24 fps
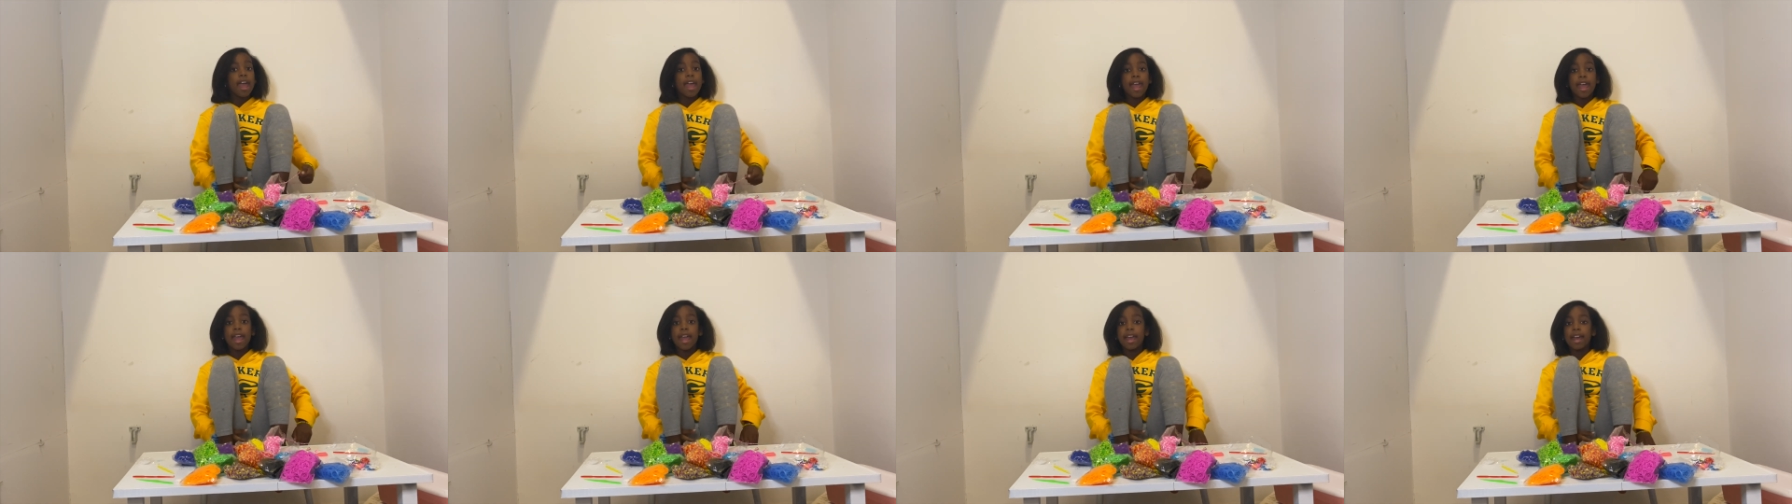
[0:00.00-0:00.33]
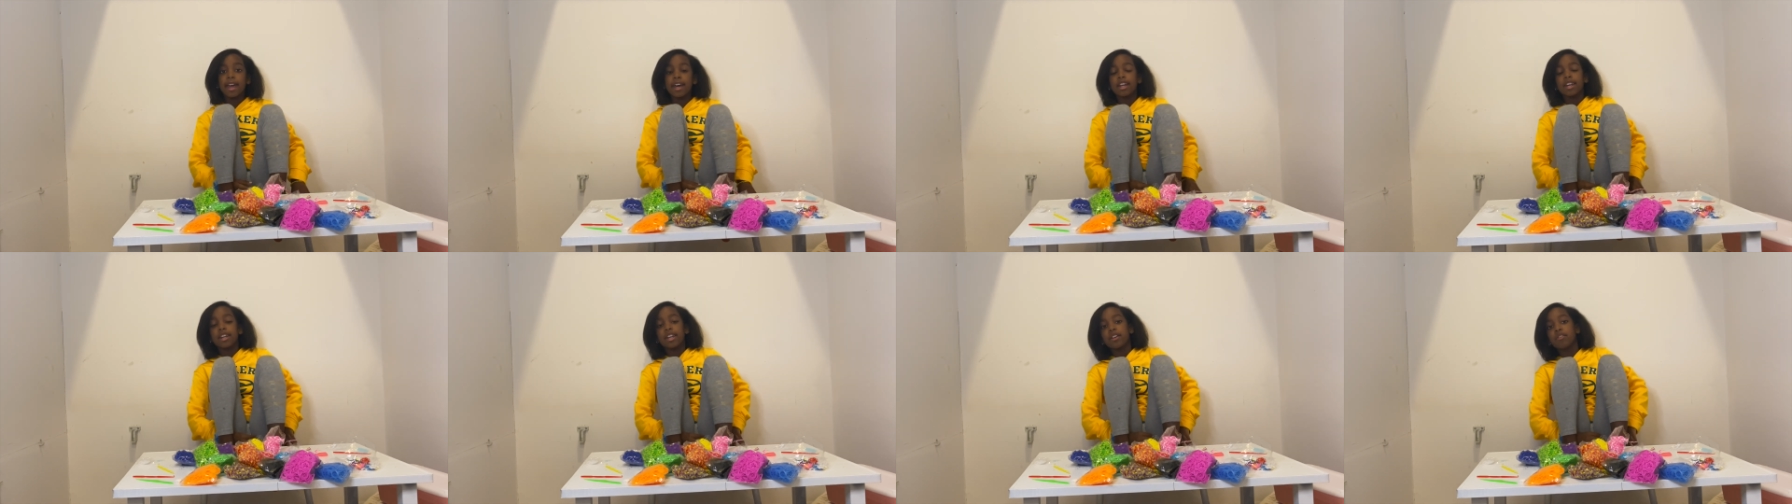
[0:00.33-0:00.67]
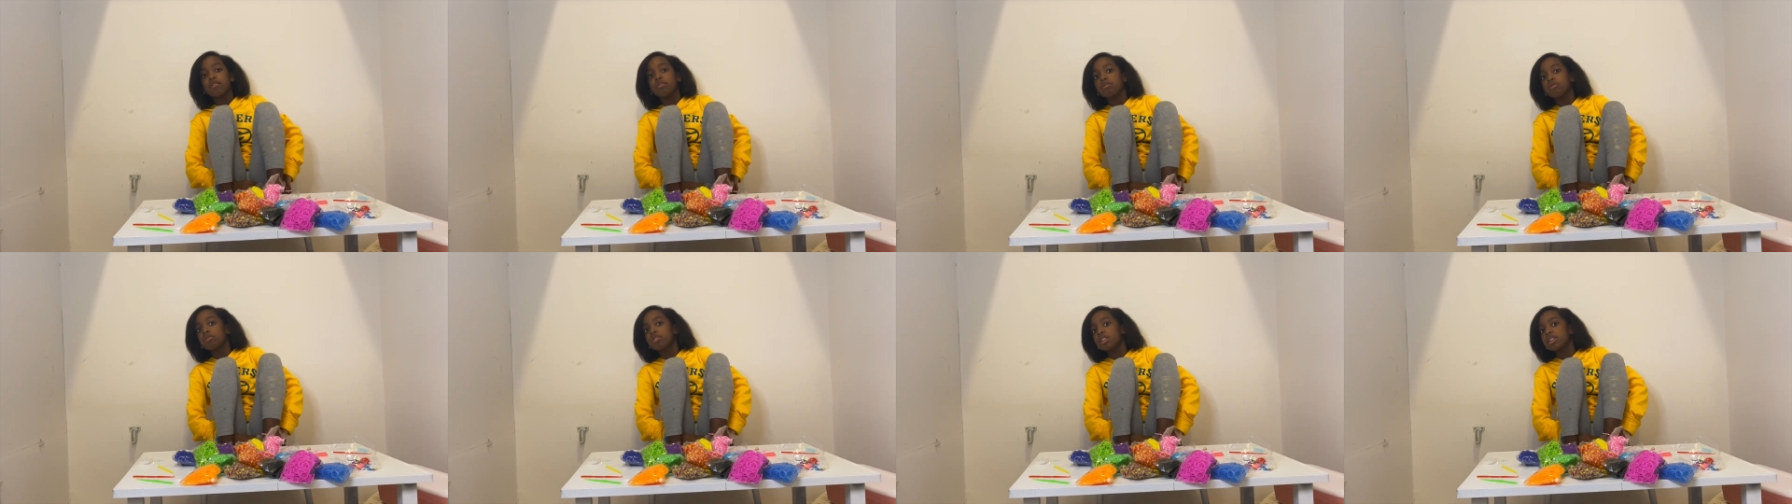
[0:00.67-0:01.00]
And
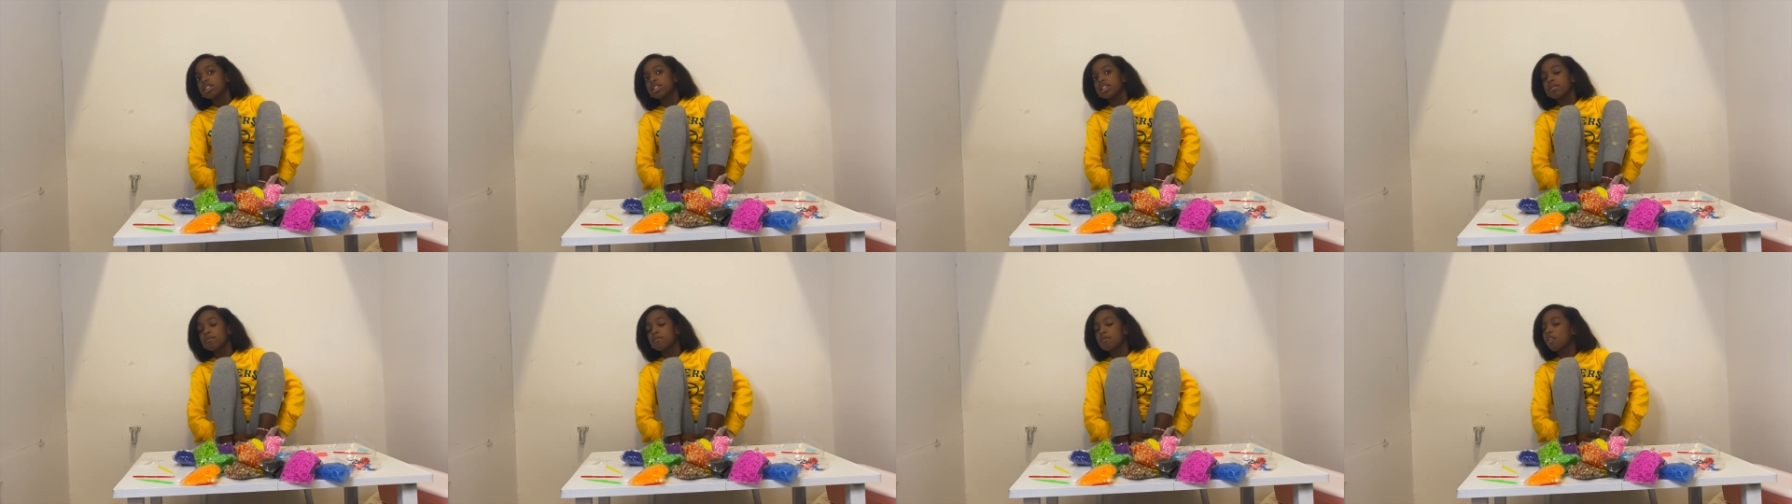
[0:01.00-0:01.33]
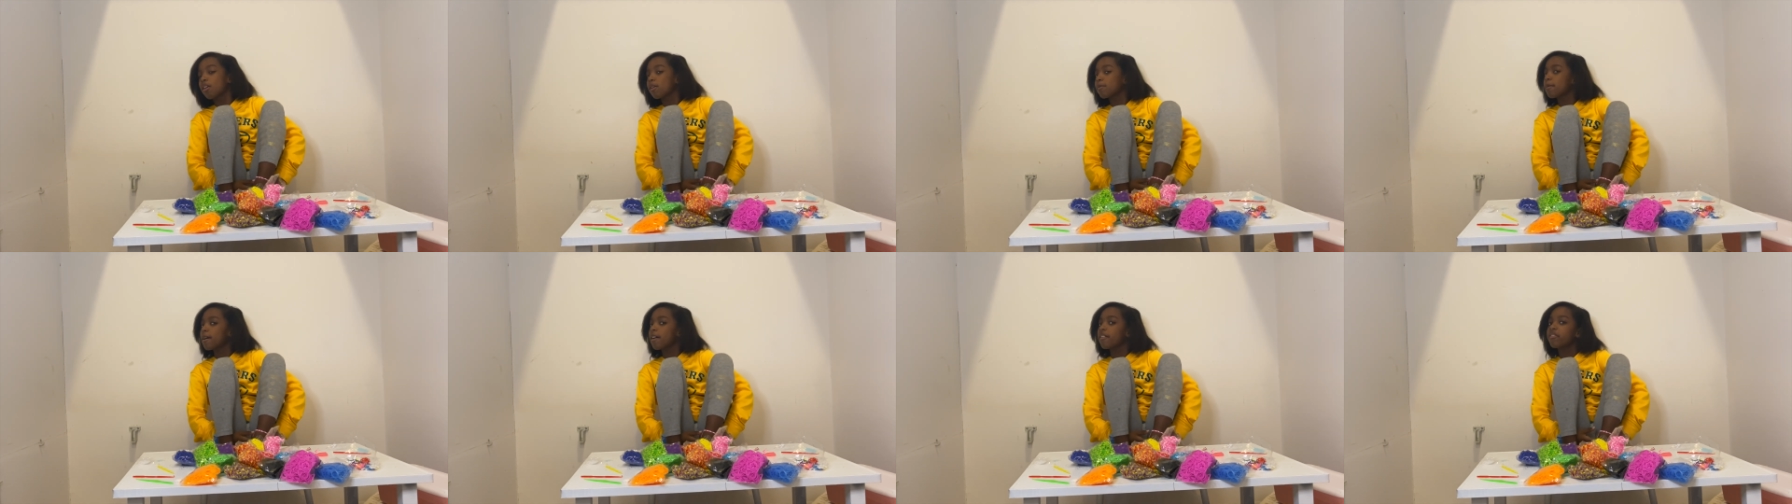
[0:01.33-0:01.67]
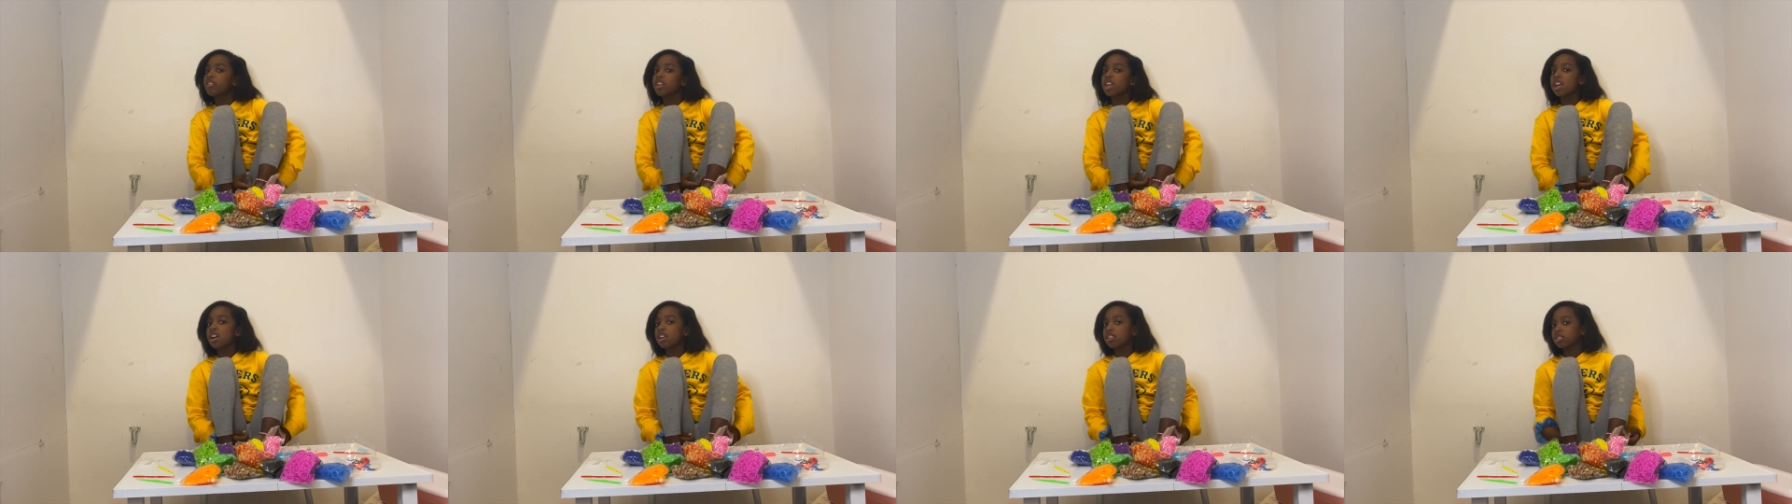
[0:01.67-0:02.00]
if you want to see more of my
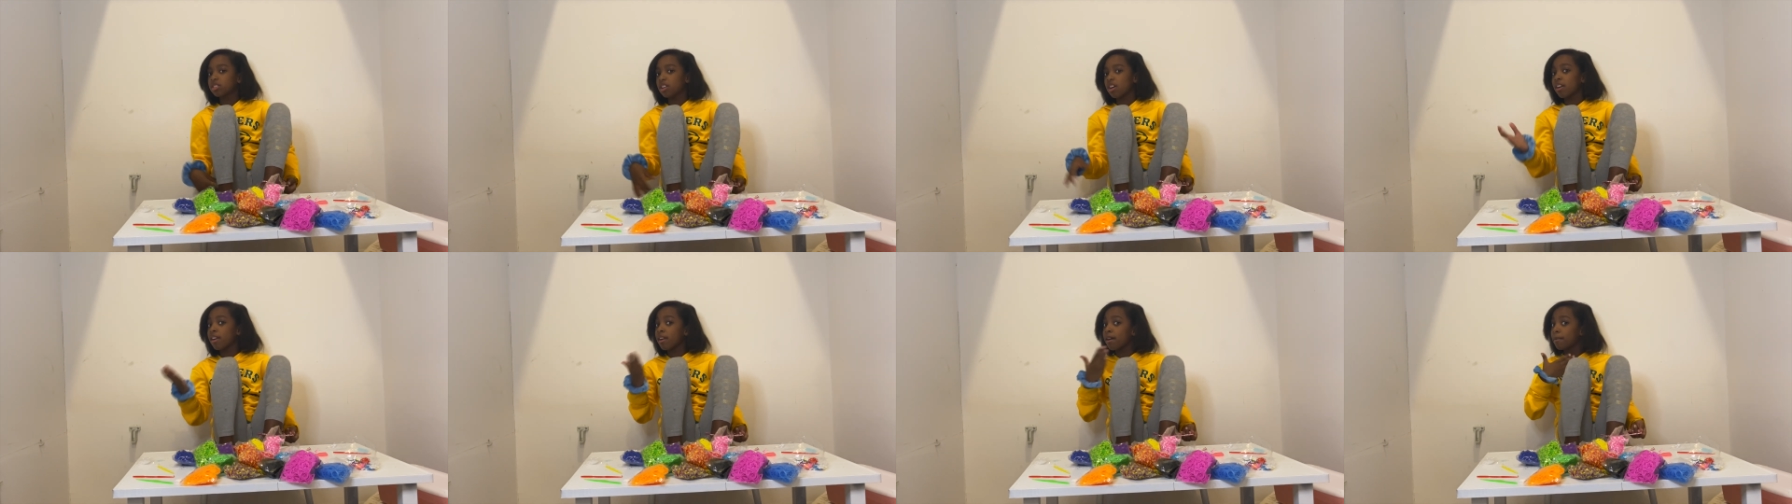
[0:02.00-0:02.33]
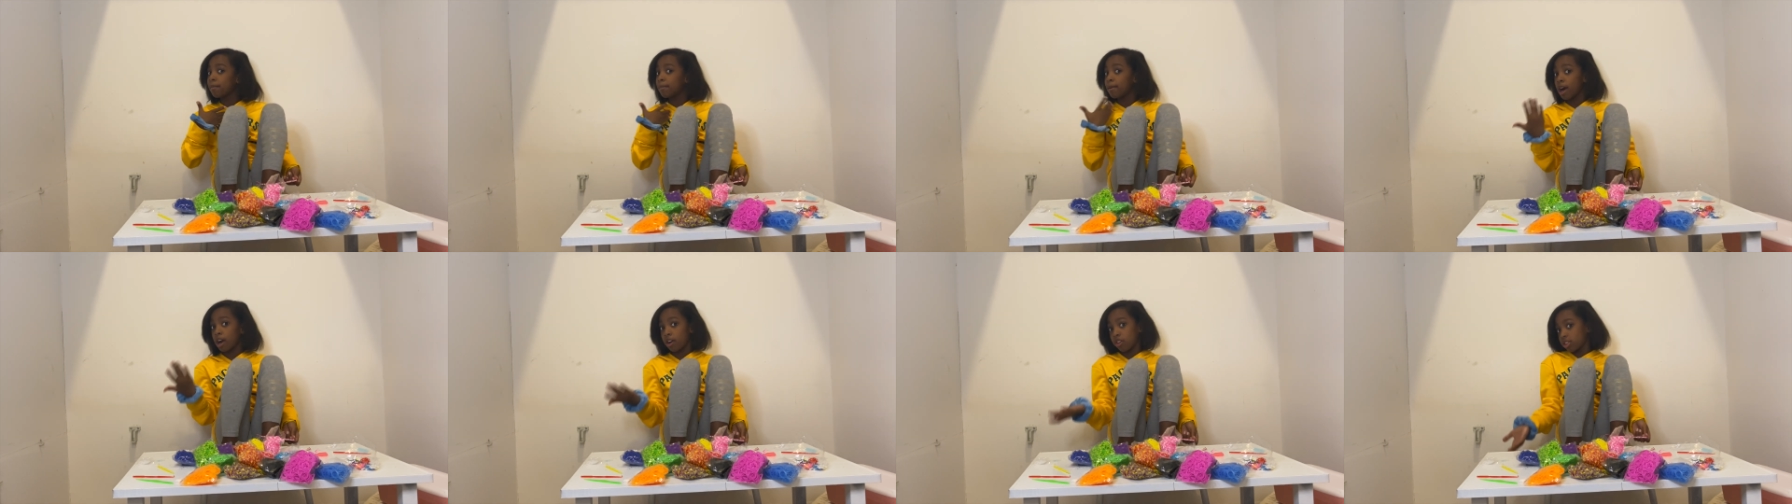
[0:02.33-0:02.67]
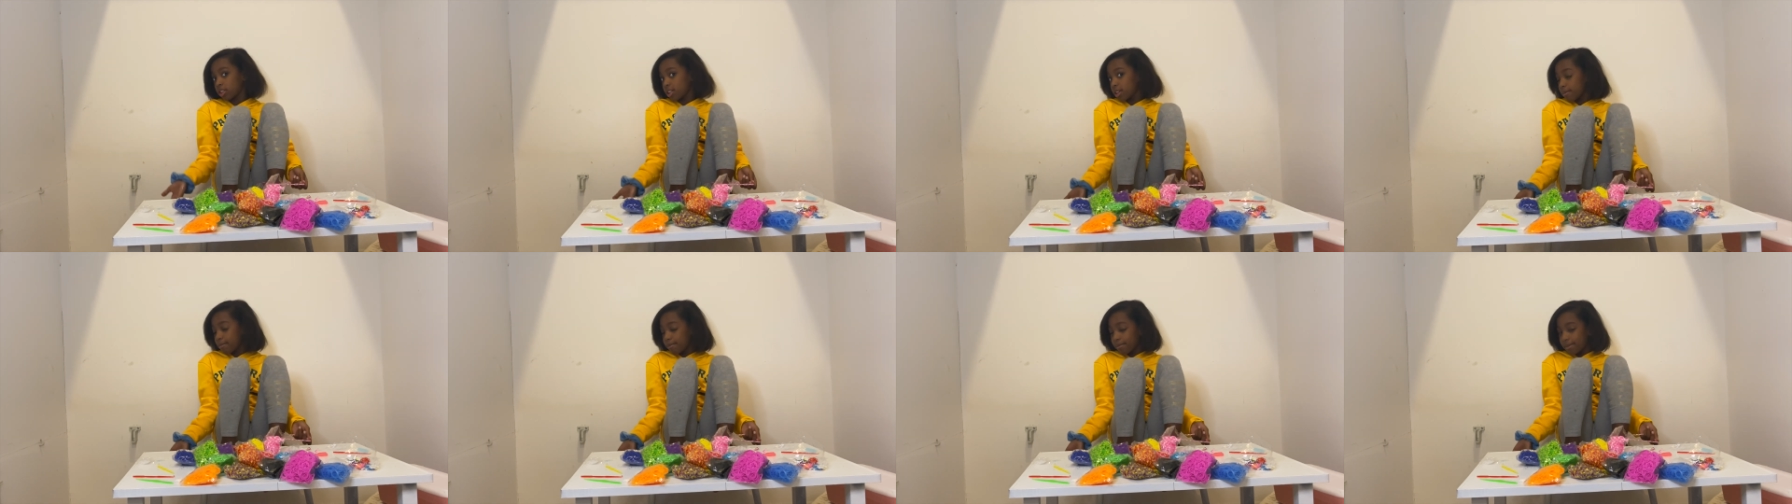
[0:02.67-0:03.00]
videos, go to my